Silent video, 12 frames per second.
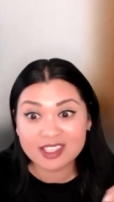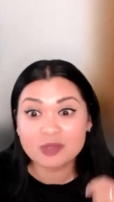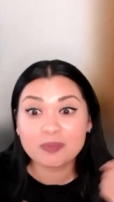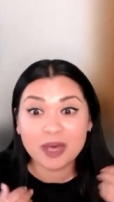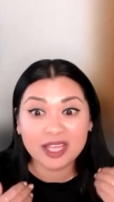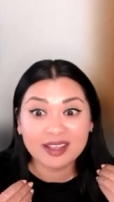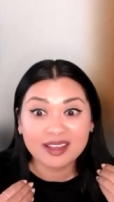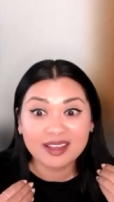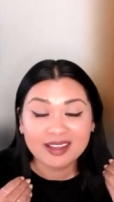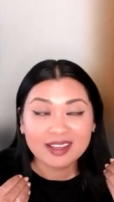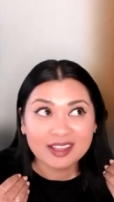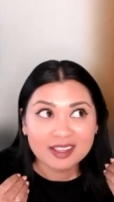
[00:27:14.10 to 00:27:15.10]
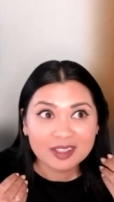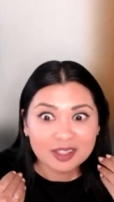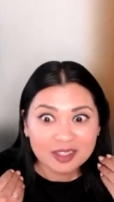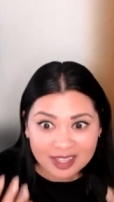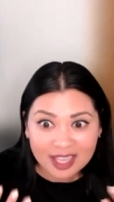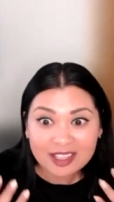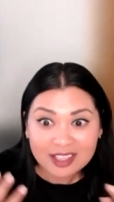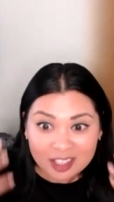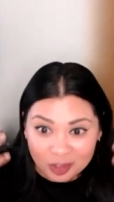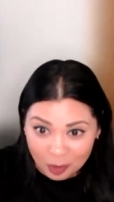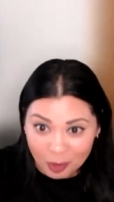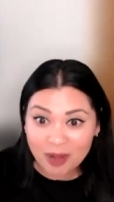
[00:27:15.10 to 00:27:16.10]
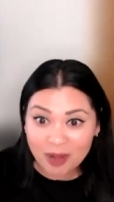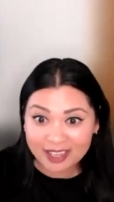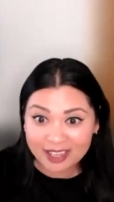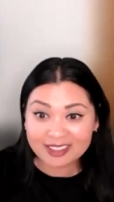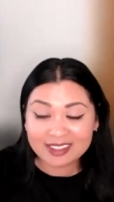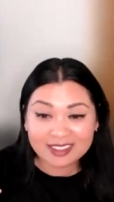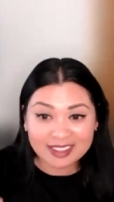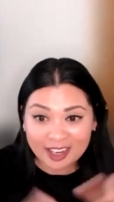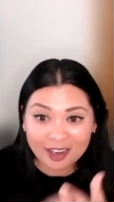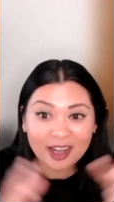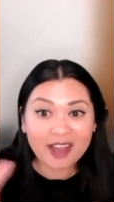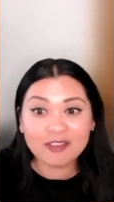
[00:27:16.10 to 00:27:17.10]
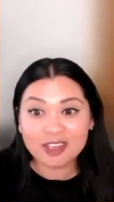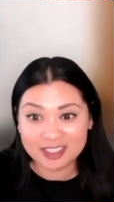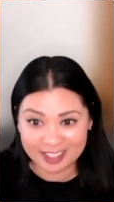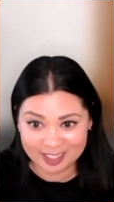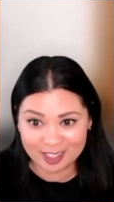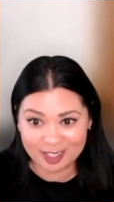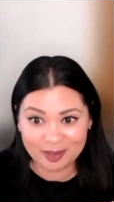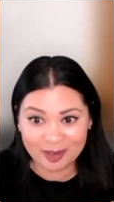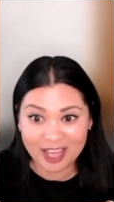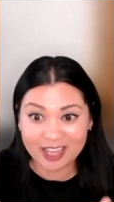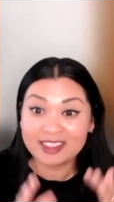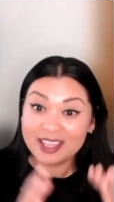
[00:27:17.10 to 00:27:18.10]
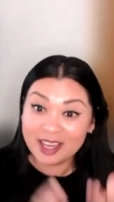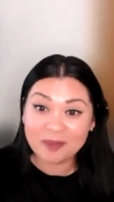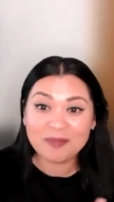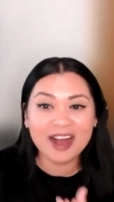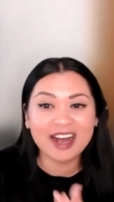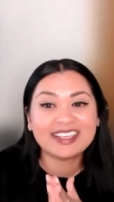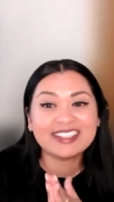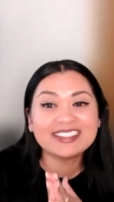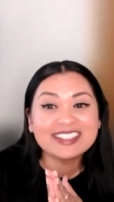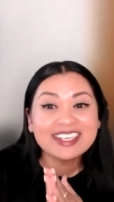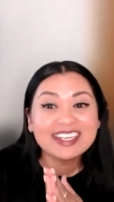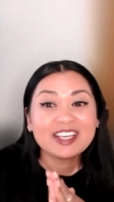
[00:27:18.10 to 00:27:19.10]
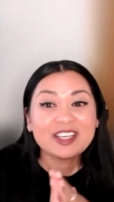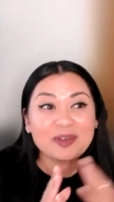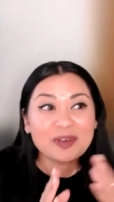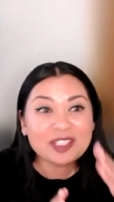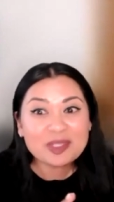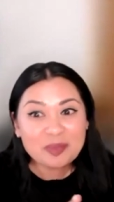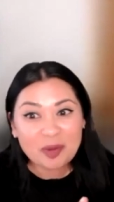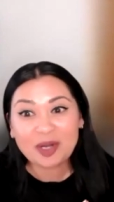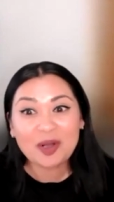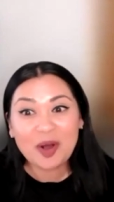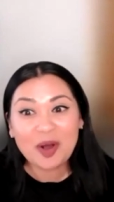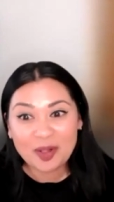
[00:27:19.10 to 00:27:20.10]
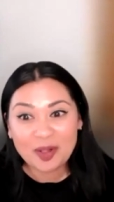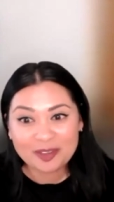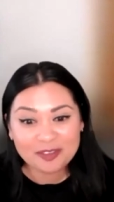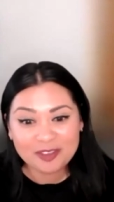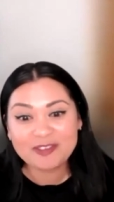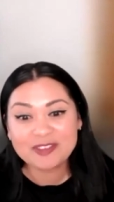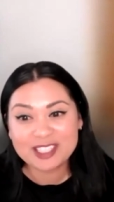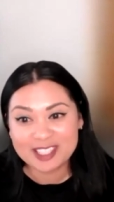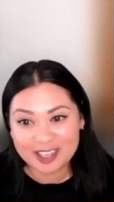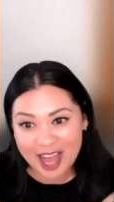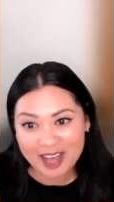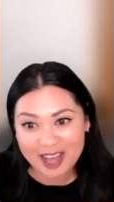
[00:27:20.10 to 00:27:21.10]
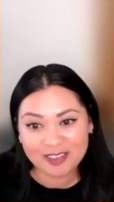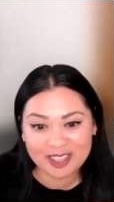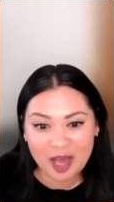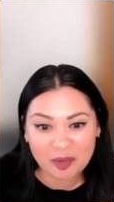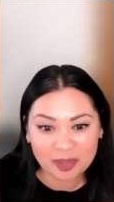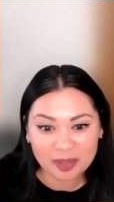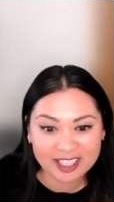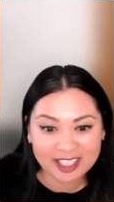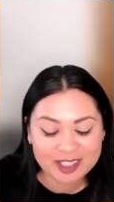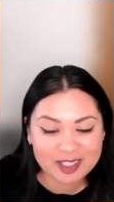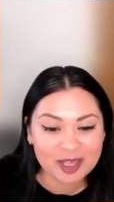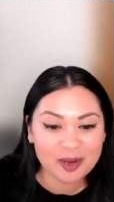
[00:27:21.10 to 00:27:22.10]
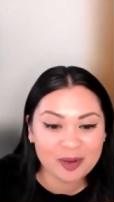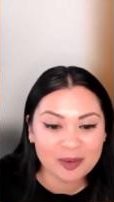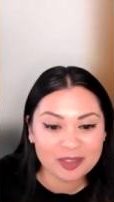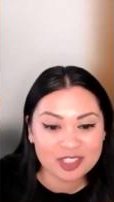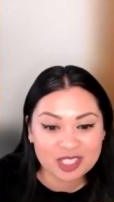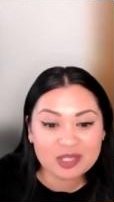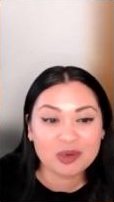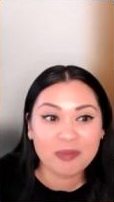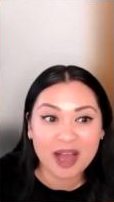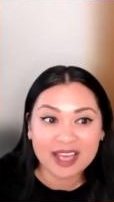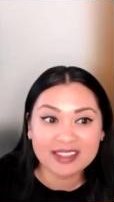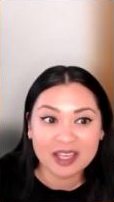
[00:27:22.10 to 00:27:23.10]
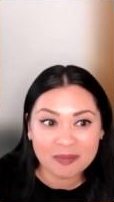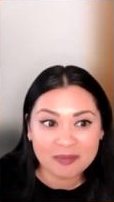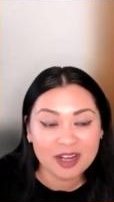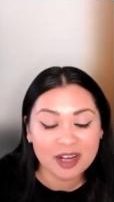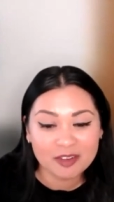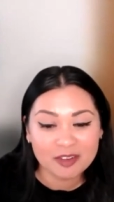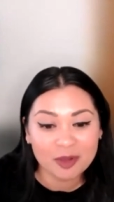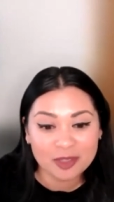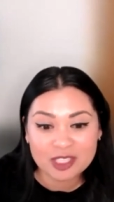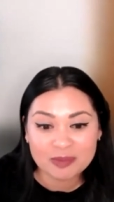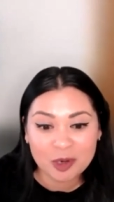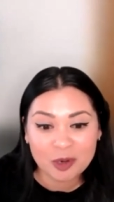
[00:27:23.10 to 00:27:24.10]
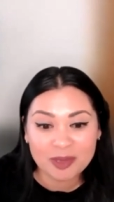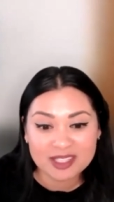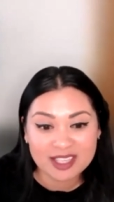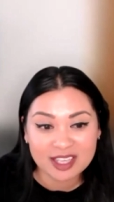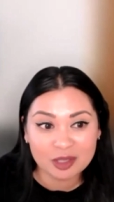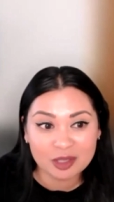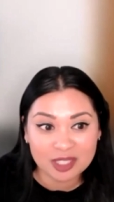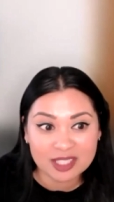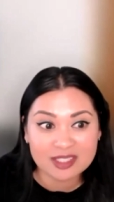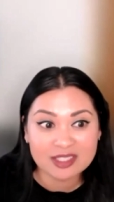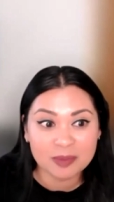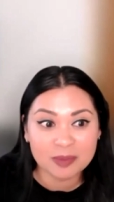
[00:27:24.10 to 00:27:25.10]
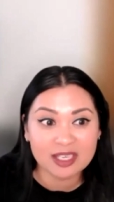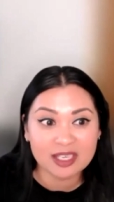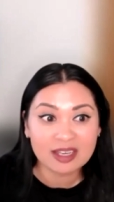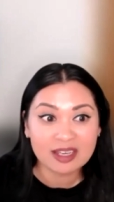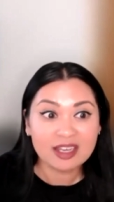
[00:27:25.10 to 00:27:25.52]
but that in your mind, they are everything to you. And in their mind, you are just one call of 50 they're having that week. So just remind them of all these moments that you need to be,